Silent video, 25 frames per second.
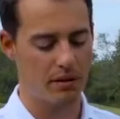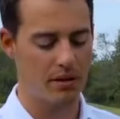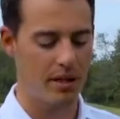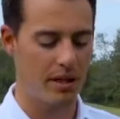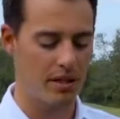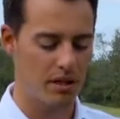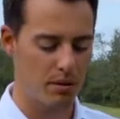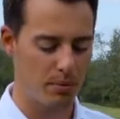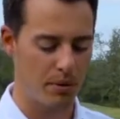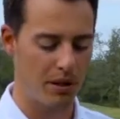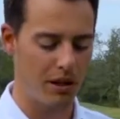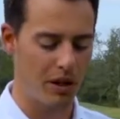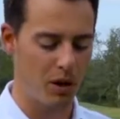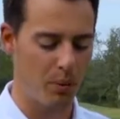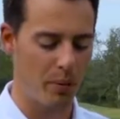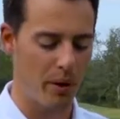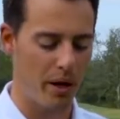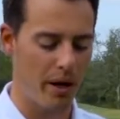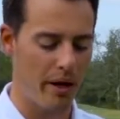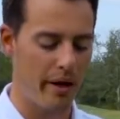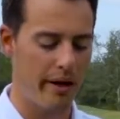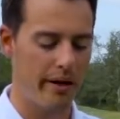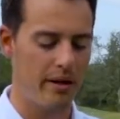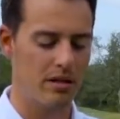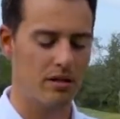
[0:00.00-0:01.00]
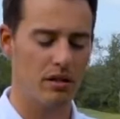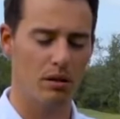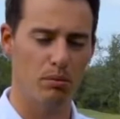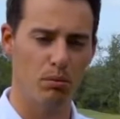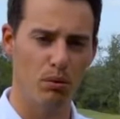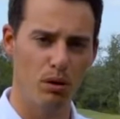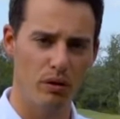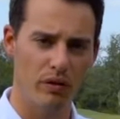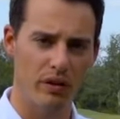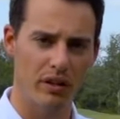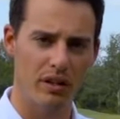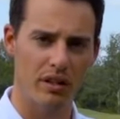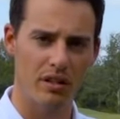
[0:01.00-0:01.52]
tends to be a little bit high, so
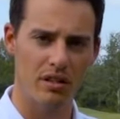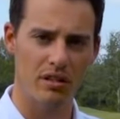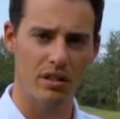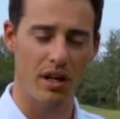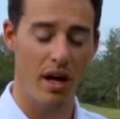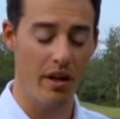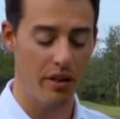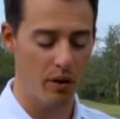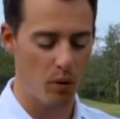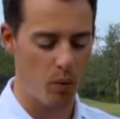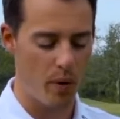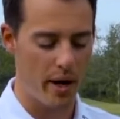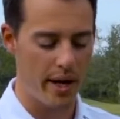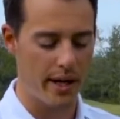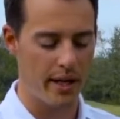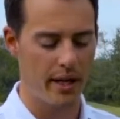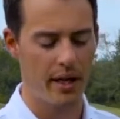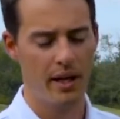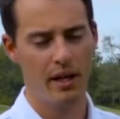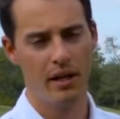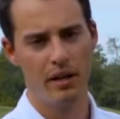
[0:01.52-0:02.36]
moving this other weight